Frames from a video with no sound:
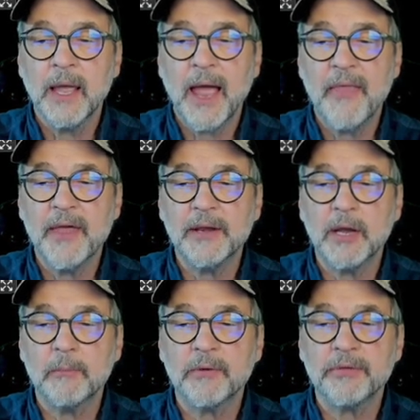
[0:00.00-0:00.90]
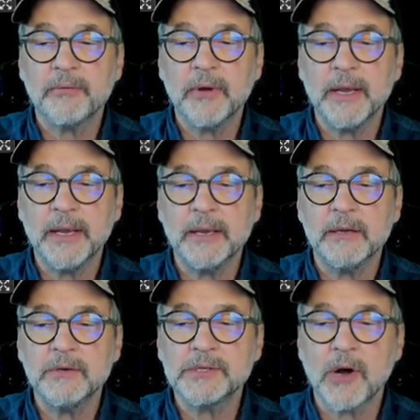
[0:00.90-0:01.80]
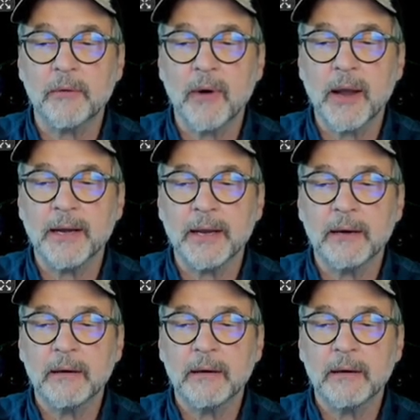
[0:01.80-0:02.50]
And then number 3, you start writing.